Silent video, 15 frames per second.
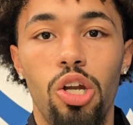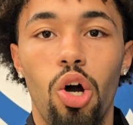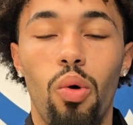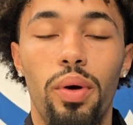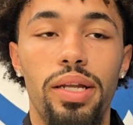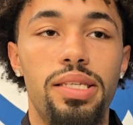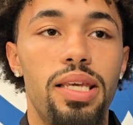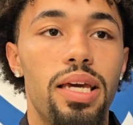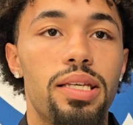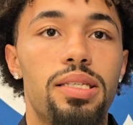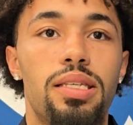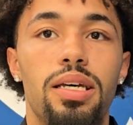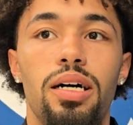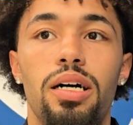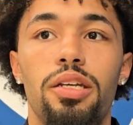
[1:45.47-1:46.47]
know what it takes
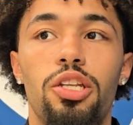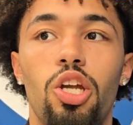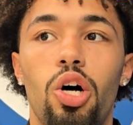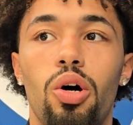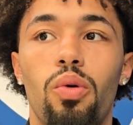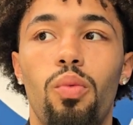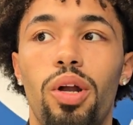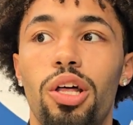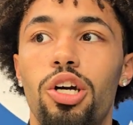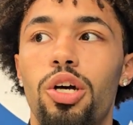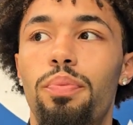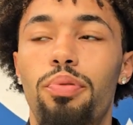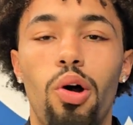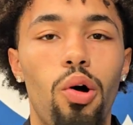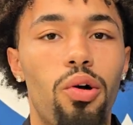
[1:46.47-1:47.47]
to, you know, what a
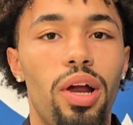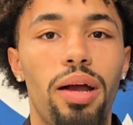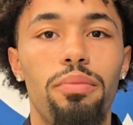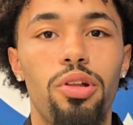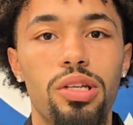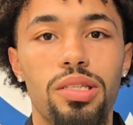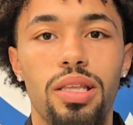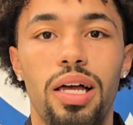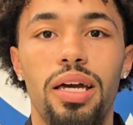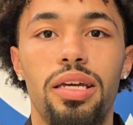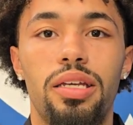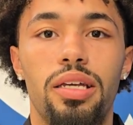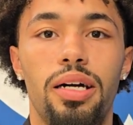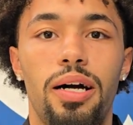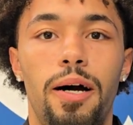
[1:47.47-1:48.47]
good program looks
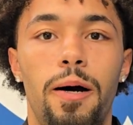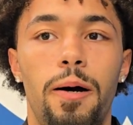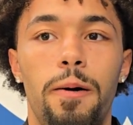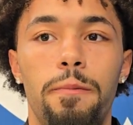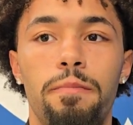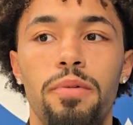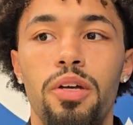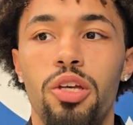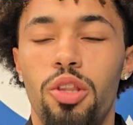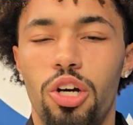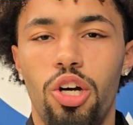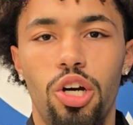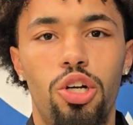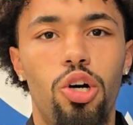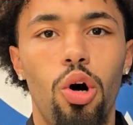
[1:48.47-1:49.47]
like, um,
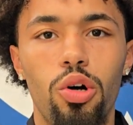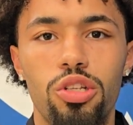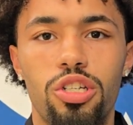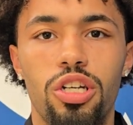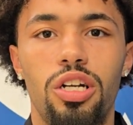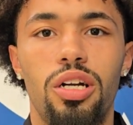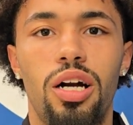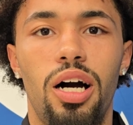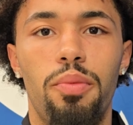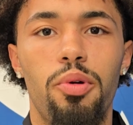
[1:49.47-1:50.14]
a good culture.